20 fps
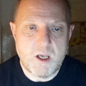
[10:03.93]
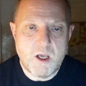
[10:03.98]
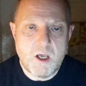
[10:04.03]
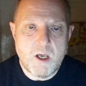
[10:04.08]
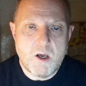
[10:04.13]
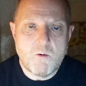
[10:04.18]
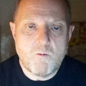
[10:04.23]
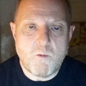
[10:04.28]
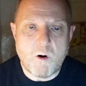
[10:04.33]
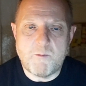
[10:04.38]

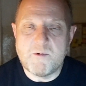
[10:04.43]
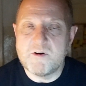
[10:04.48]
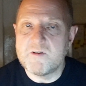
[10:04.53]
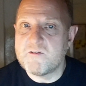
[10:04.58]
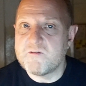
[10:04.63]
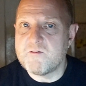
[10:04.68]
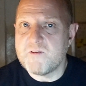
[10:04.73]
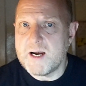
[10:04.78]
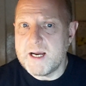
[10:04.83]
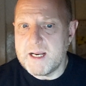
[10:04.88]
When we
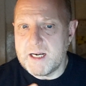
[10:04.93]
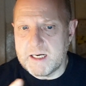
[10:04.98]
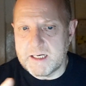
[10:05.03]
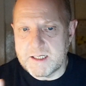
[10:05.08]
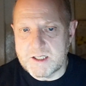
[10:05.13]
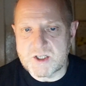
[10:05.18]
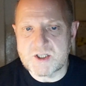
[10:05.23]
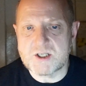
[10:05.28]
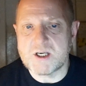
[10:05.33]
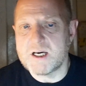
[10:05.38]
finally
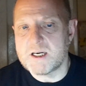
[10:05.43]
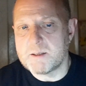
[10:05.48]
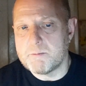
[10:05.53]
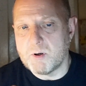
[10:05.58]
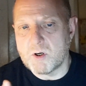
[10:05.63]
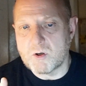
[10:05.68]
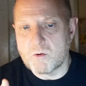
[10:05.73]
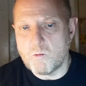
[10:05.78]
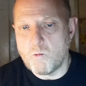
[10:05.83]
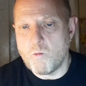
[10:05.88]
decide
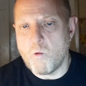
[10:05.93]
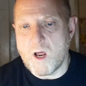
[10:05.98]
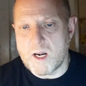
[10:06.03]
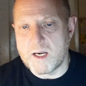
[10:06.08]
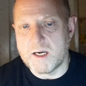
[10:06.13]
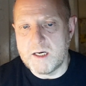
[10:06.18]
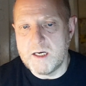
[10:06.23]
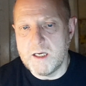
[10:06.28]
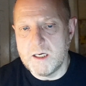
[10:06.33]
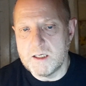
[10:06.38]
upon one,
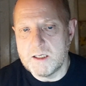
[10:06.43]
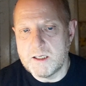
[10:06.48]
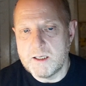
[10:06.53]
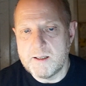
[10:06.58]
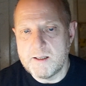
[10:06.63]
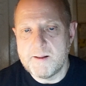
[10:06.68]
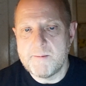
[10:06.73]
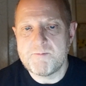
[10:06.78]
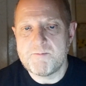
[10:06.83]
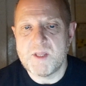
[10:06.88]

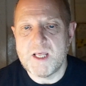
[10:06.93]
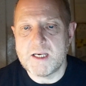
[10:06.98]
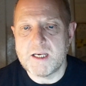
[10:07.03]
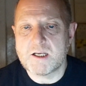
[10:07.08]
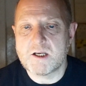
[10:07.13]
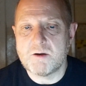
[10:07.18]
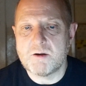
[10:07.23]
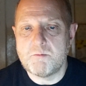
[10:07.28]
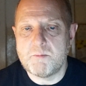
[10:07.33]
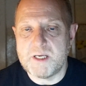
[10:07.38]
it can
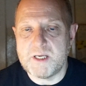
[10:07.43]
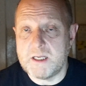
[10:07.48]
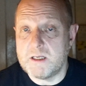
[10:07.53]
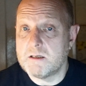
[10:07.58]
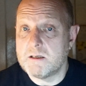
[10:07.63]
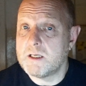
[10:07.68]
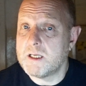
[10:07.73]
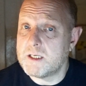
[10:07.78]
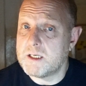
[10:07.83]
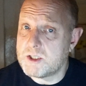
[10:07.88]
be
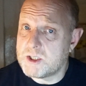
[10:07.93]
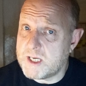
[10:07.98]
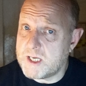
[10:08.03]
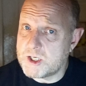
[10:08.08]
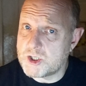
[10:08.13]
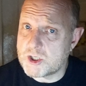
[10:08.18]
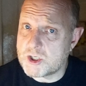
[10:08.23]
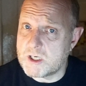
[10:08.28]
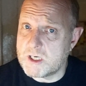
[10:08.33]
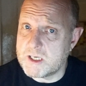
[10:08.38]

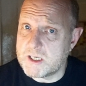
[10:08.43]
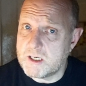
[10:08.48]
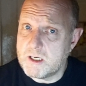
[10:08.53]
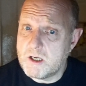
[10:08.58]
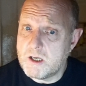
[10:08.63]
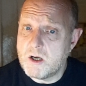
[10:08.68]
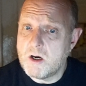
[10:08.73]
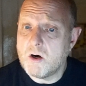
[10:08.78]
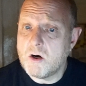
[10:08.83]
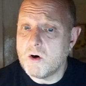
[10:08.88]
intentionally
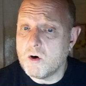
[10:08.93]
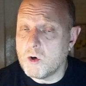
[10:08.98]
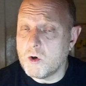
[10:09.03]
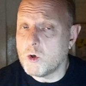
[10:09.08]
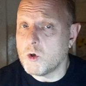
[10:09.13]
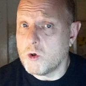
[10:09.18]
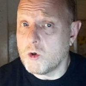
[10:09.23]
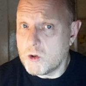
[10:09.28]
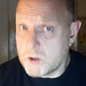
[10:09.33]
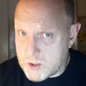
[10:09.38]

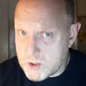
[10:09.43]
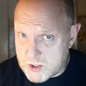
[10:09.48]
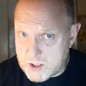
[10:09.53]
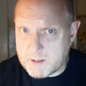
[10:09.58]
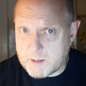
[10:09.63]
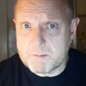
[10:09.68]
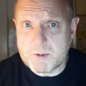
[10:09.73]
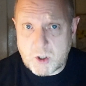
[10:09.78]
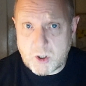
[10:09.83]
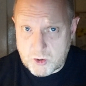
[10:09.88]
or
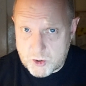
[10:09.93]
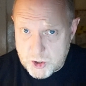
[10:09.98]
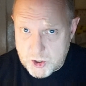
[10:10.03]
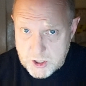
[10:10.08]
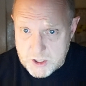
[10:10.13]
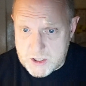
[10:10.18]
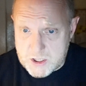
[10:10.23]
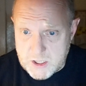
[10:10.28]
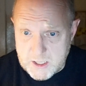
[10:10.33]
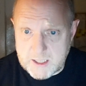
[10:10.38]

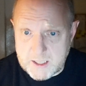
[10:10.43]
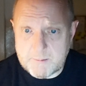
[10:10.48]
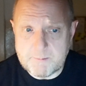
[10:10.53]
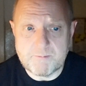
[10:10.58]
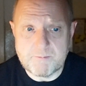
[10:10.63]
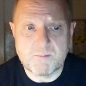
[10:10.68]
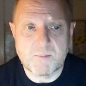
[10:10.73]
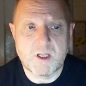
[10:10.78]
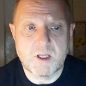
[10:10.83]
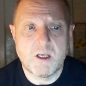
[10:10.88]
subconsciously.
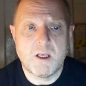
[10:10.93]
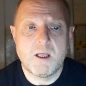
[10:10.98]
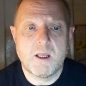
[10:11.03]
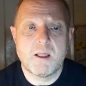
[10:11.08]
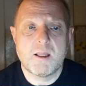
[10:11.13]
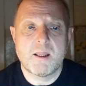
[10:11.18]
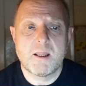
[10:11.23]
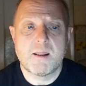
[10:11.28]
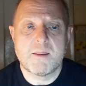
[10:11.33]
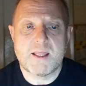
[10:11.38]

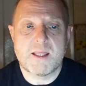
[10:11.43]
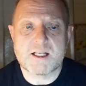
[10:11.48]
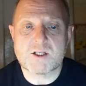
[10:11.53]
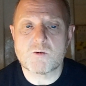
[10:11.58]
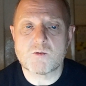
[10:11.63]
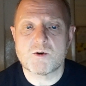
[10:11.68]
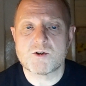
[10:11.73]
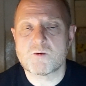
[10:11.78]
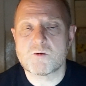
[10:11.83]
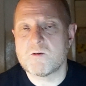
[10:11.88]
That's
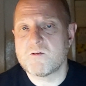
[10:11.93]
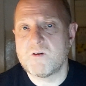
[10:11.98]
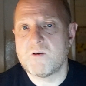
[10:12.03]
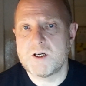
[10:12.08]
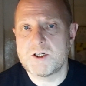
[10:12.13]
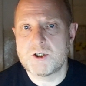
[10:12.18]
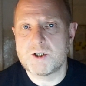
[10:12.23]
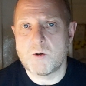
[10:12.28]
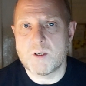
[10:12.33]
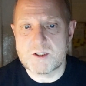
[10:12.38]
what's referred
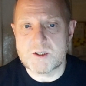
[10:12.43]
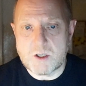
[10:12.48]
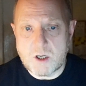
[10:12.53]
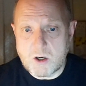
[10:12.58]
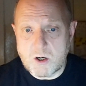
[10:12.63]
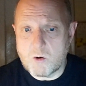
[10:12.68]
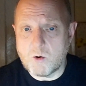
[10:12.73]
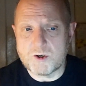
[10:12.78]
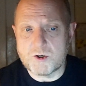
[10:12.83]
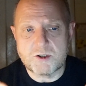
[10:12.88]
to as
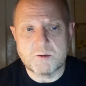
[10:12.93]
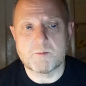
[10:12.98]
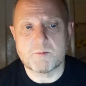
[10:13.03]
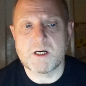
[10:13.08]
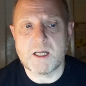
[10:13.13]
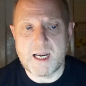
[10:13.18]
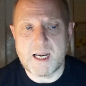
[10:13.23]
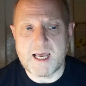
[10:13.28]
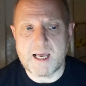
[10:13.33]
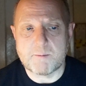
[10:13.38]
quantum
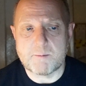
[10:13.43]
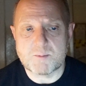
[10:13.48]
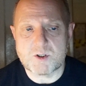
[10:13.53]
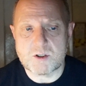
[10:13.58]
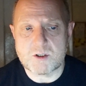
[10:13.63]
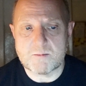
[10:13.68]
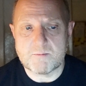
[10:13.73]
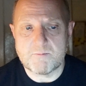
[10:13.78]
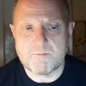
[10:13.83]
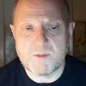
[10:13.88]
collapse.
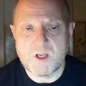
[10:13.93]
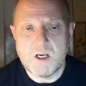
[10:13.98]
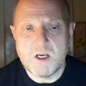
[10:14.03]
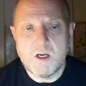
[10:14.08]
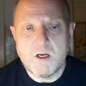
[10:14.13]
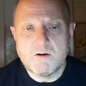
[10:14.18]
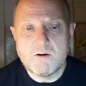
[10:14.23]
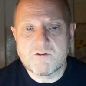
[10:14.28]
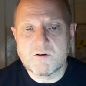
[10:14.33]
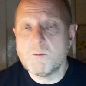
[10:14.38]

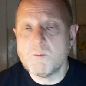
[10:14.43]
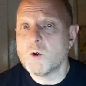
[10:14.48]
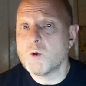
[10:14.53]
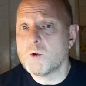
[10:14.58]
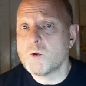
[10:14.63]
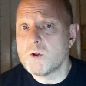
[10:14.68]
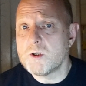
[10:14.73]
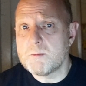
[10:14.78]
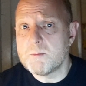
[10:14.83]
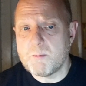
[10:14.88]
From all
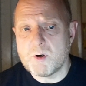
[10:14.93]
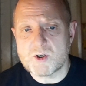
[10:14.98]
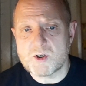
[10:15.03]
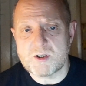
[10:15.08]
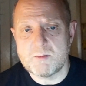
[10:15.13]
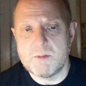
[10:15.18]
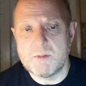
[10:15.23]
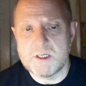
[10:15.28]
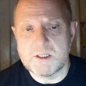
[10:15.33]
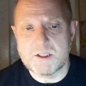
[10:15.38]
the
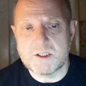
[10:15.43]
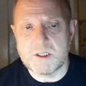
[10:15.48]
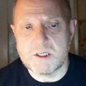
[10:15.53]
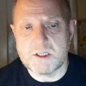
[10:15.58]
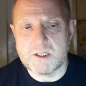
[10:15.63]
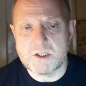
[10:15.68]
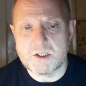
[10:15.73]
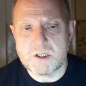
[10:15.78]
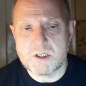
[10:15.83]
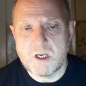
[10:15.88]

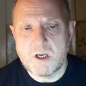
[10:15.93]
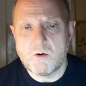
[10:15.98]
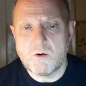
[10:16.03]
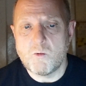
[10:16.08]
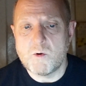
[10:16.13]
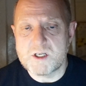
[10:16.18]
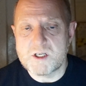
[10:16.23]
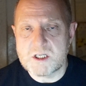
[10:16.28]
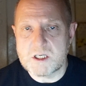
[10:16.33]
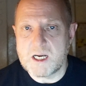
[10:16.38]
possibilities, we
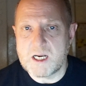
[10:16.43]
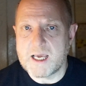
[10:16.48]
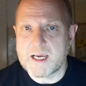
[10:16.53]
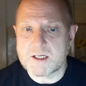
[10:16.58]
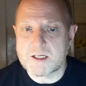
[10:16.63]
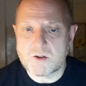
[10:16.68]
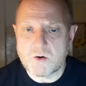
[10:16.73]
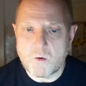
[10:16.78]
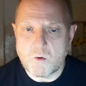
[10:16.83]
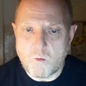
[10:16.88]
select
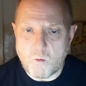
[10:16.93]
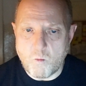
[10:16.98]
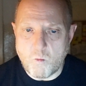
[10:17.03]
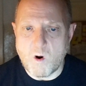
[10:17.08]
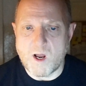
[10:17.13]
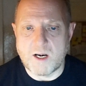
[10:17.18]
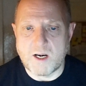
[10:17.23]
one.